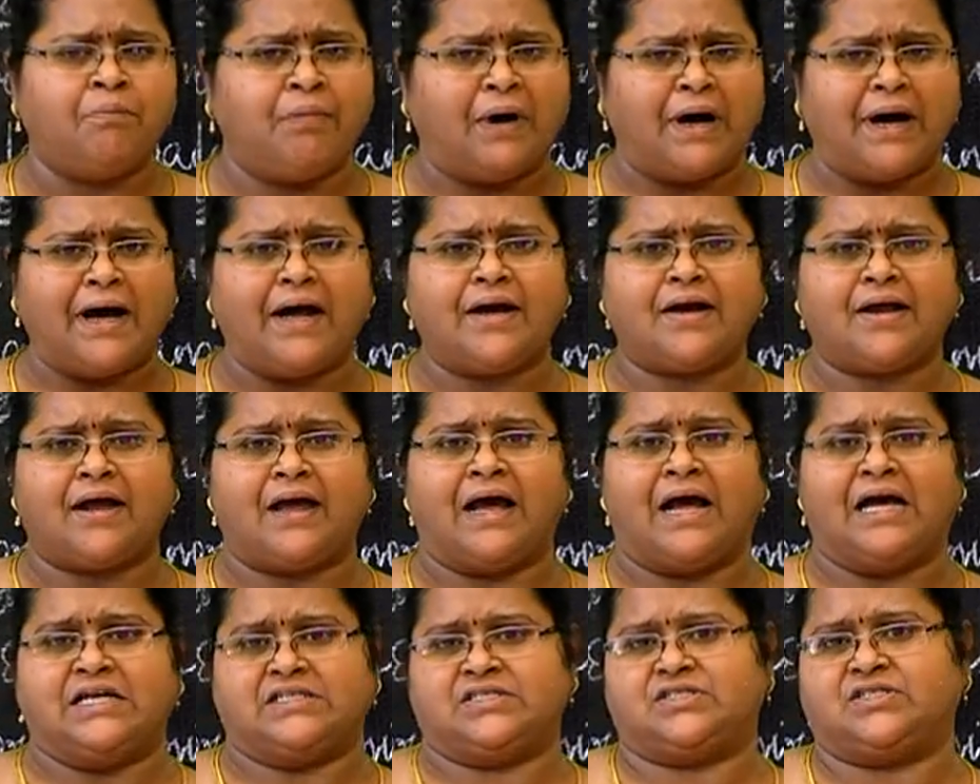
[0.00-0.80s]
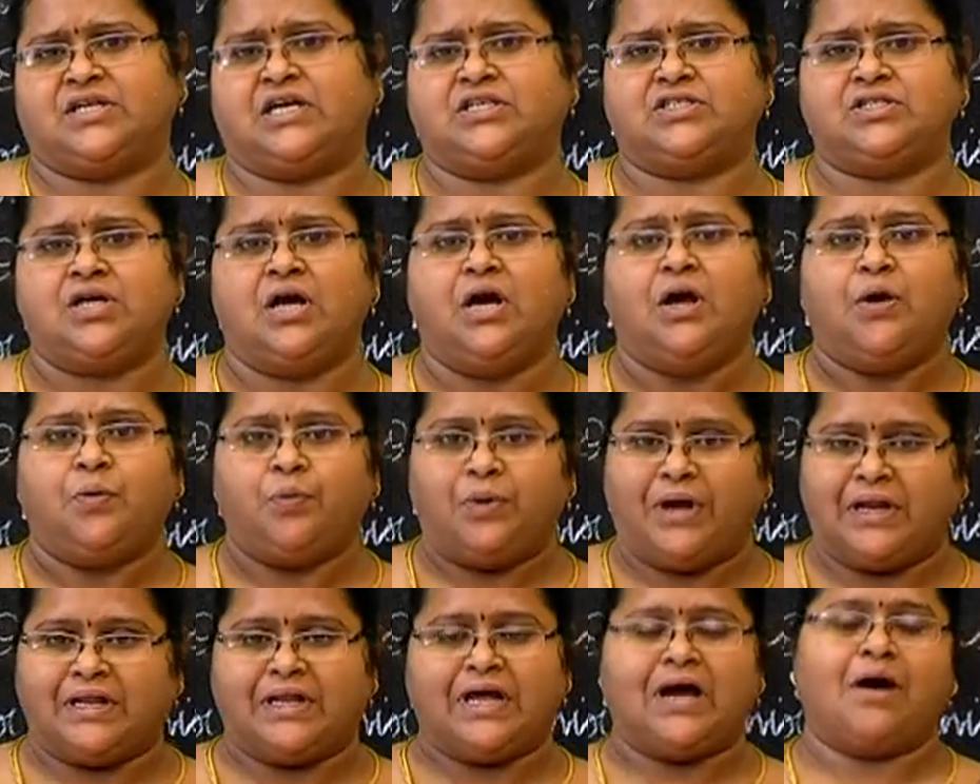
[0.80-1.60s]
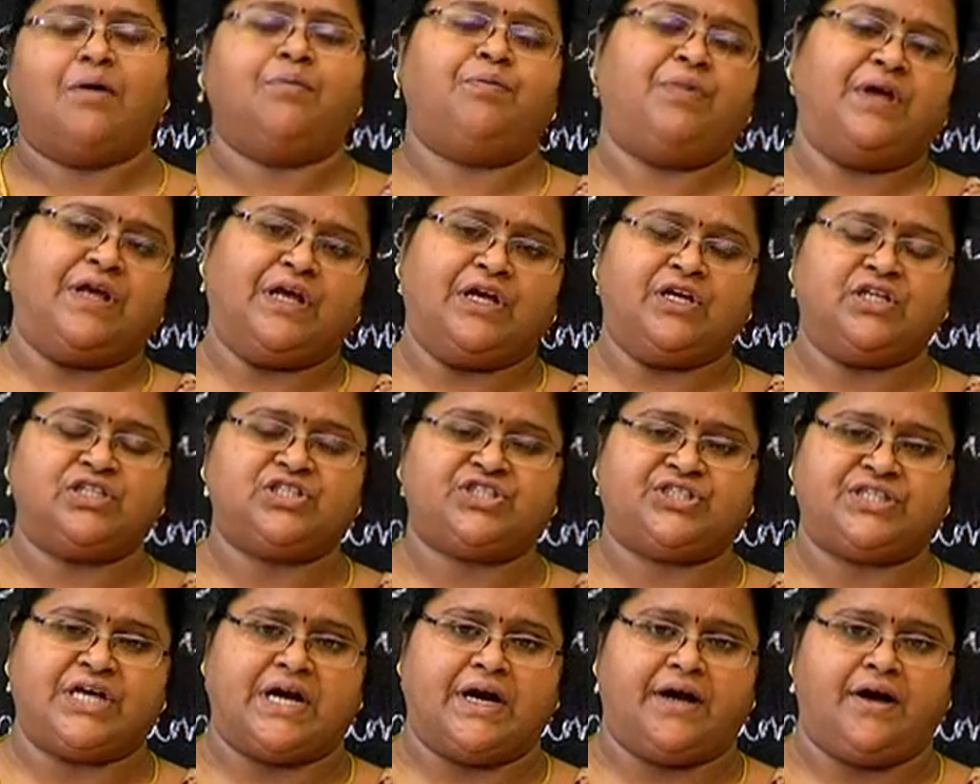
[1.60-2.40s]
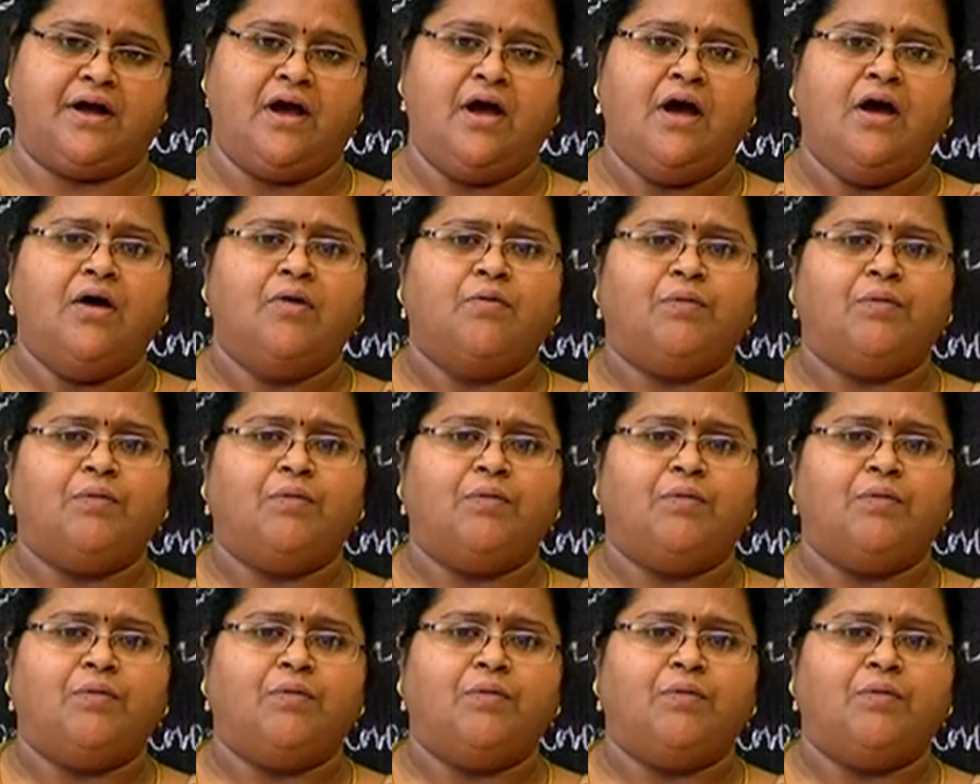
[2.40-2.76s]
bark as such when they are being shed.